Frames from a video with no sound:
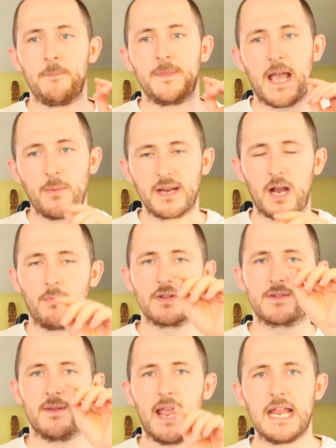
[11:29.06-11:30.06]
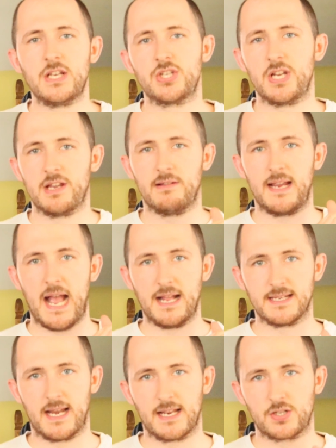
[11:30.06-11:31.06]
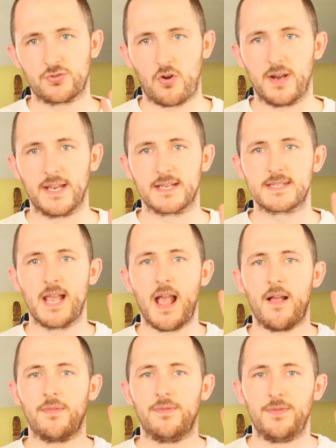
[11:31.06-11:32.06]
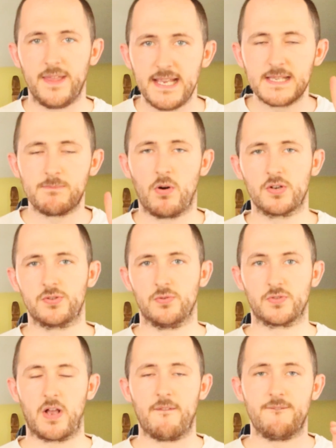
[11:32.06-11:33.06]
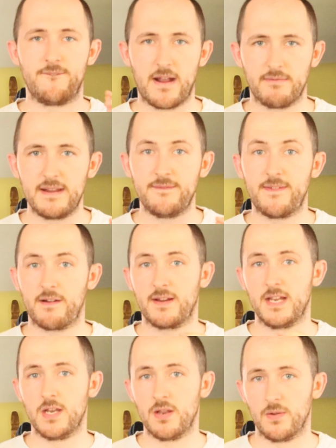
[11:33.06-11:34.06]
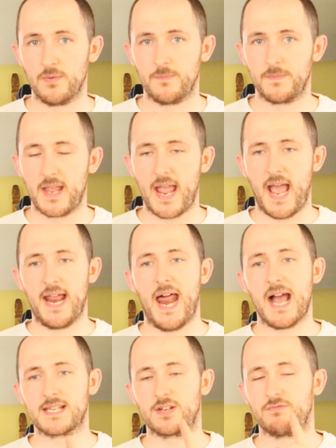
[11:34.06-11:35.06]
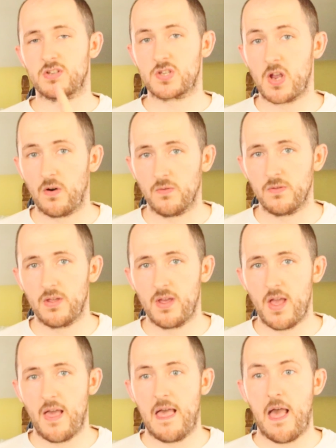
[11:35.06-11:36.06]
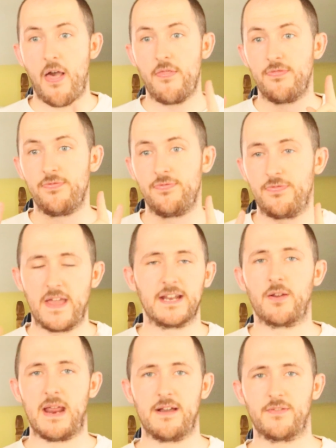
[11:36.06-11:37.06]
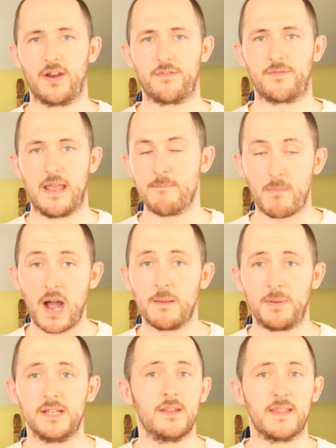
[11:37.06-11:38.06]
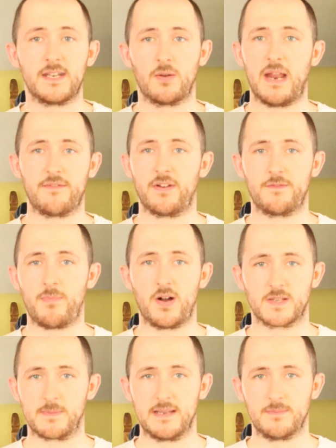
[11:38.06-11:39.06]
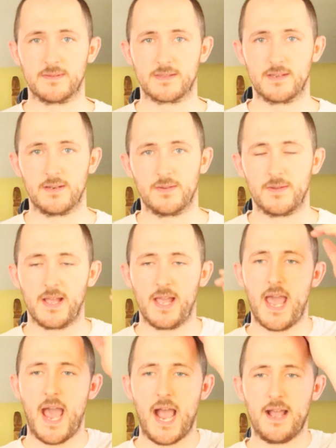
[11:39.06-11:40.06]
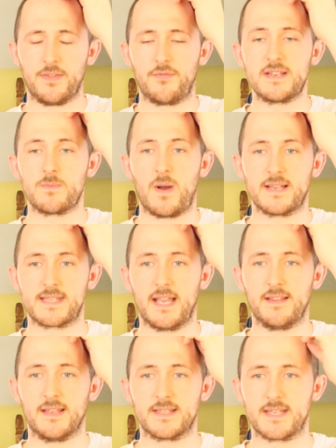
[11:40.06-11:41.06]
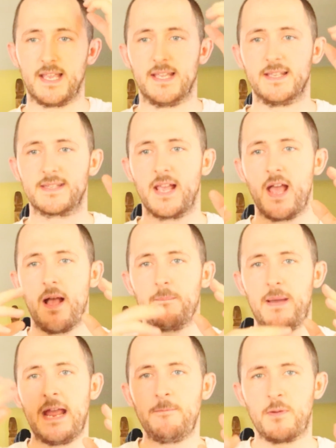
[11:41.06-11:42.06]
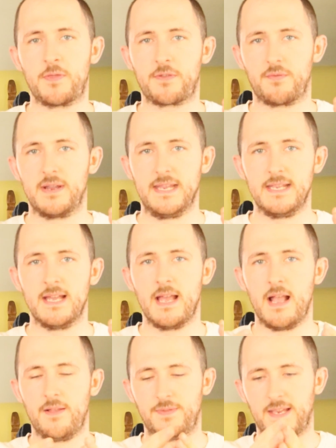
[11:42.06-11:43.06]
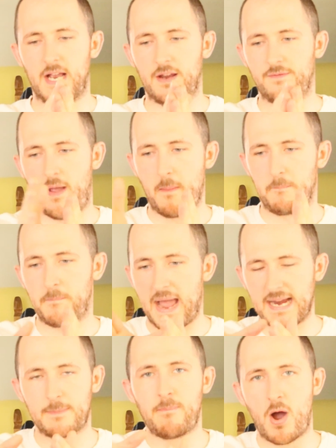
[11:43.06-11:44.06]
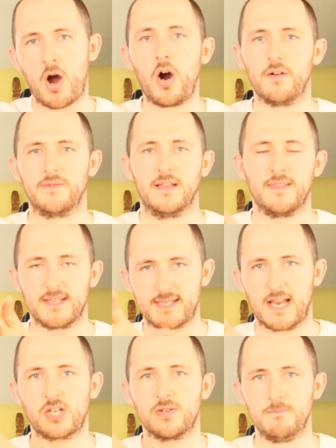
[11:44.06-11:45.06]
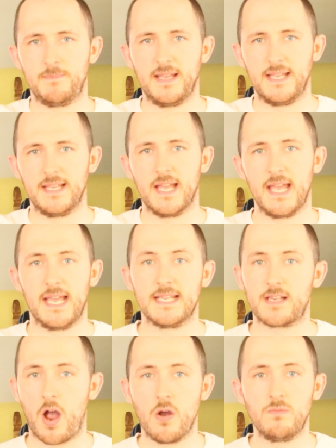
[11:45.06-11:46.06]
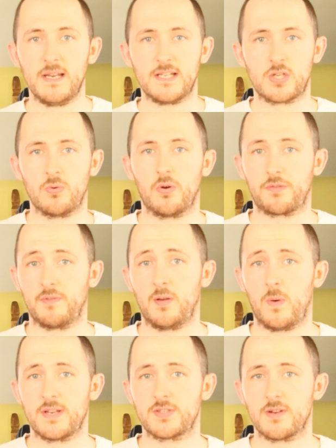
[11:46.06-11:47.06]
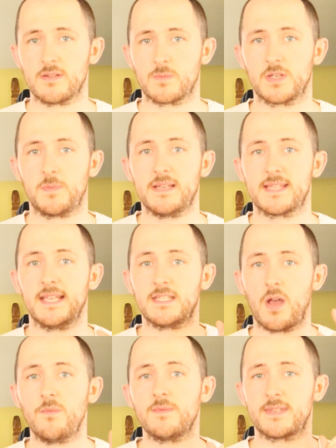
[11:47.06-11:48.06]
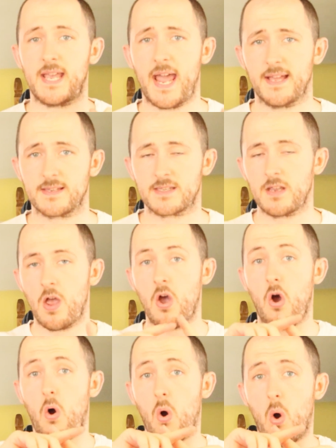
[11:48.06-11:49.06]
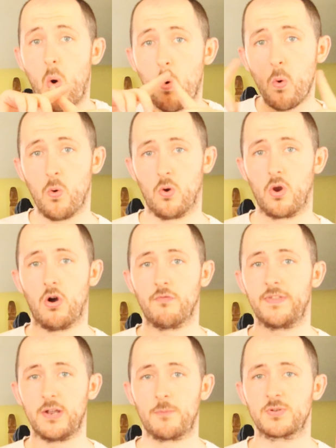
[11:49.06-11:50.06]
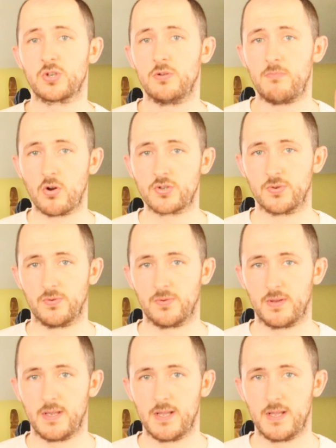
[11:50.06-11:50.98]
Now we come on to engineering and electronics. These modules are very, very new. And as a result, they don't have enough, in my opinion, they don't have enough past papers to do. And the reason why I say this is paper three, the kind of back part of it, the section B, is only 2 or 3 questions, which means they don't test all of the optional module.